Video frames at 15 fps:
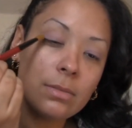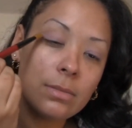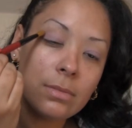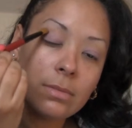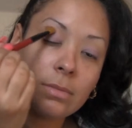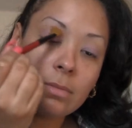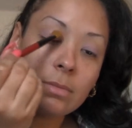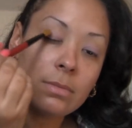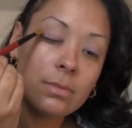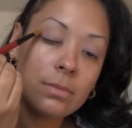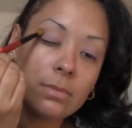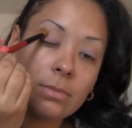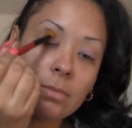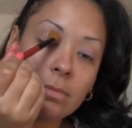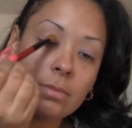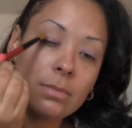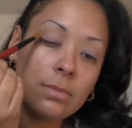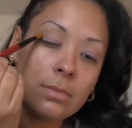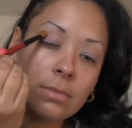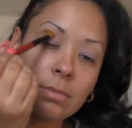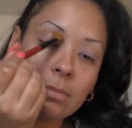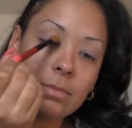
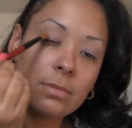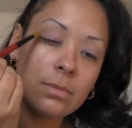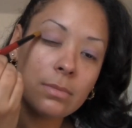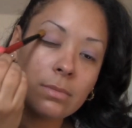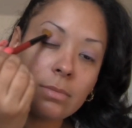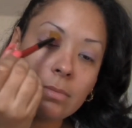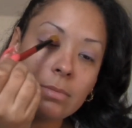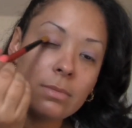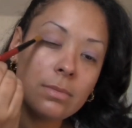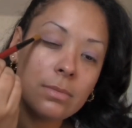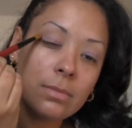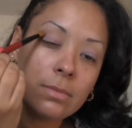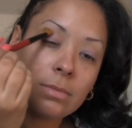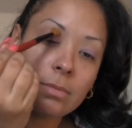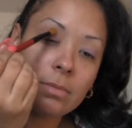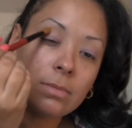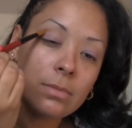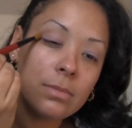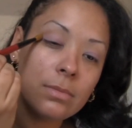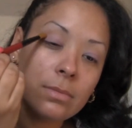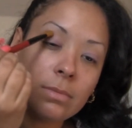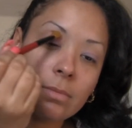
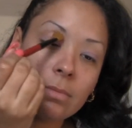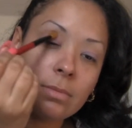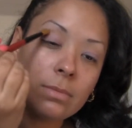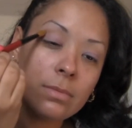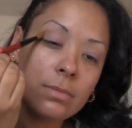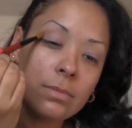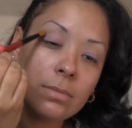Nobody speaks.